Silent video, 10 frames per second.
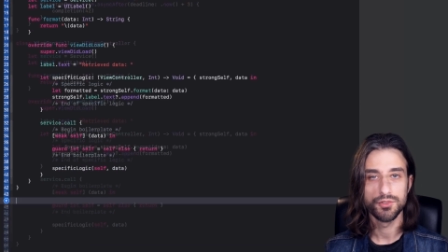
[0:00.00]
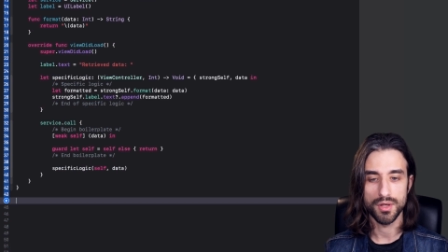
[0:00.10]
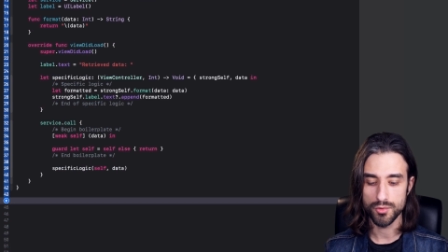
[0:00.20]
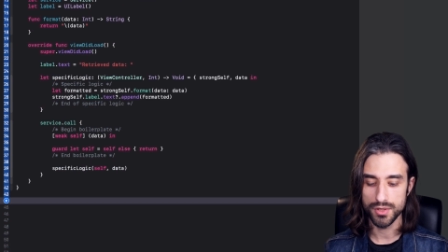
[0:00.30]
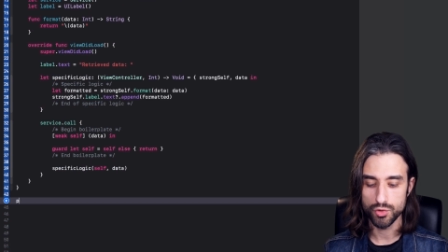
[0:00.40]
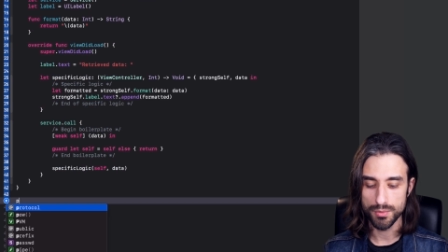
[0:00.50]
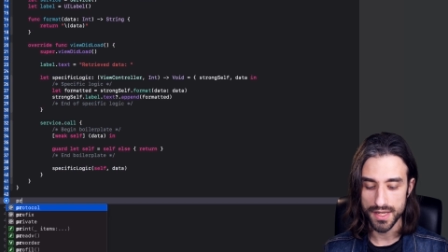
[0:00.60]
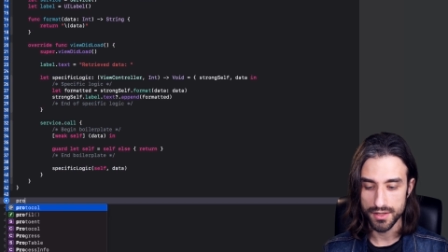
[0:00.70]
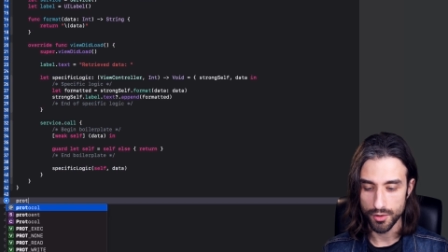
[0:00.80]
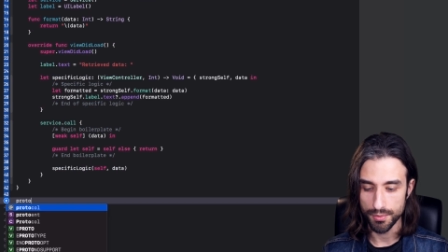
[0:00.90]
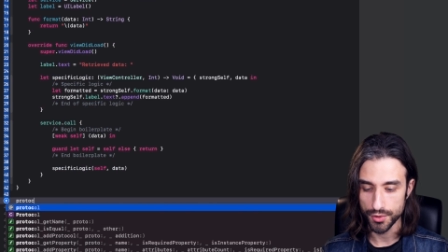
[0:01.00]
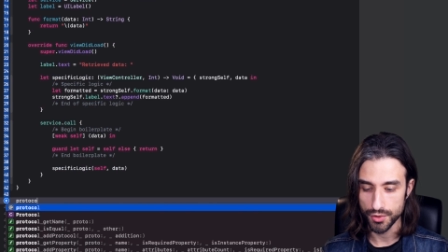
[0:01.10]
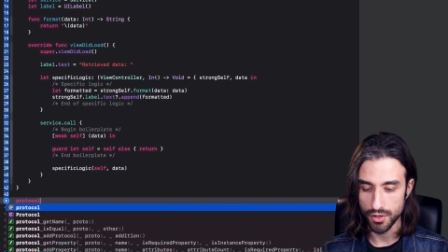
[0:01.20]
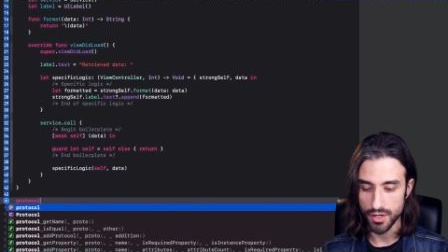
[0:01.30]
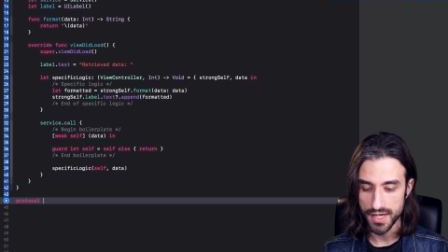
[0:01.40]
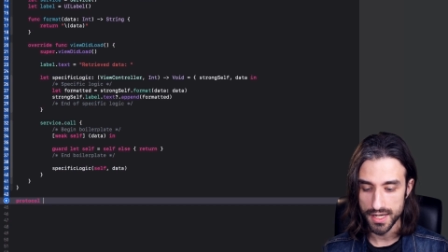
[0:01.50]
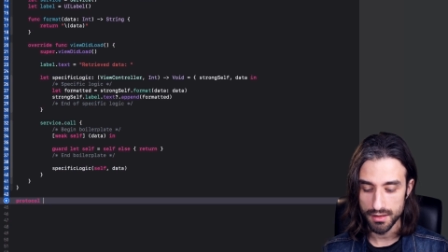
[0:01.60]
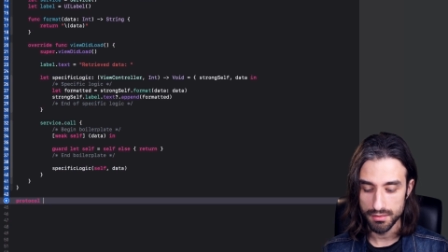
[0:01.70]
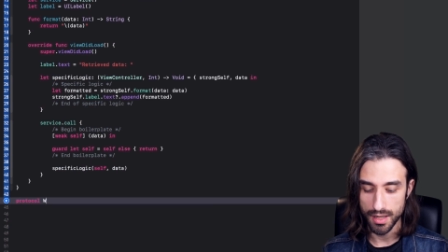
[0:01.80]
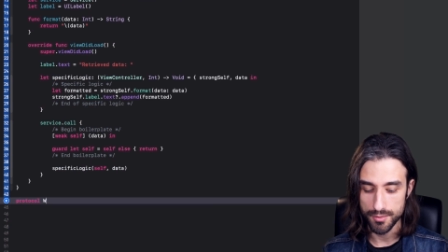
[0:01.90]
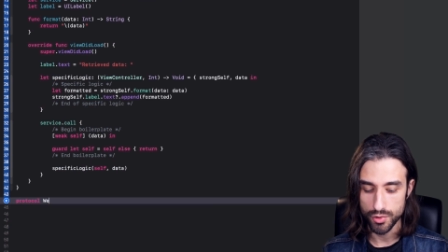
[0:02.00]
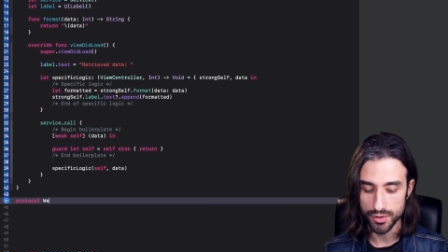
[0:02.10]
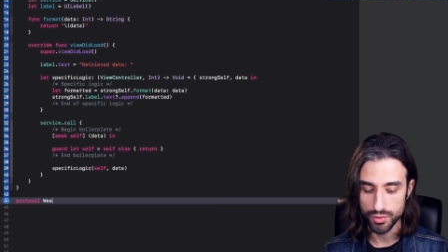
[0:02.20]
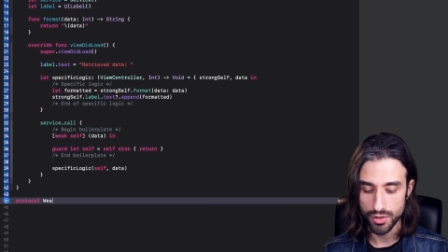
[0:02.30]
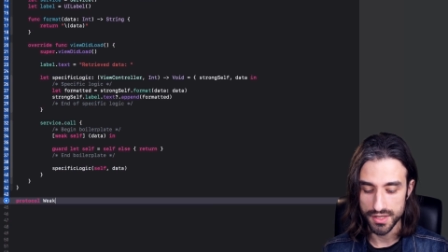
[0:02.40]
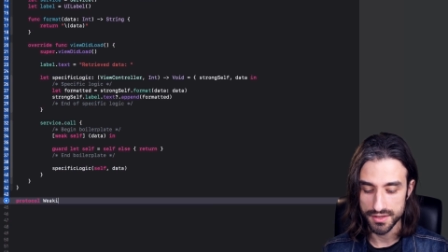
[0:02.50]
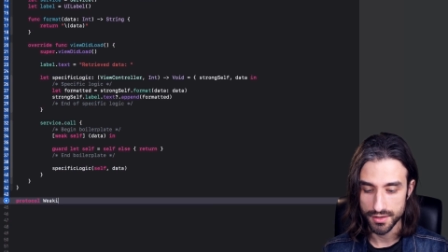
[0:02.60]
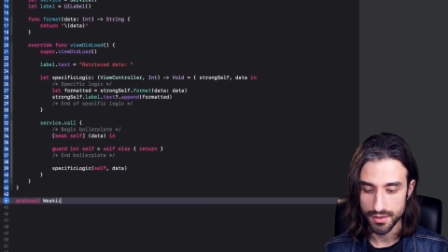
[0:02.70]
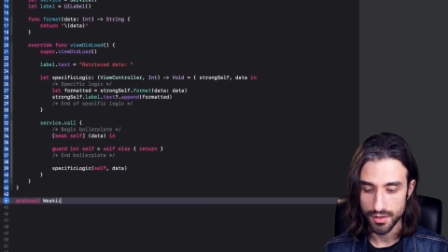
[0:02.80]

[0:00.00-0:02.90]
So I'm going to make a protocol here. I'm going to call it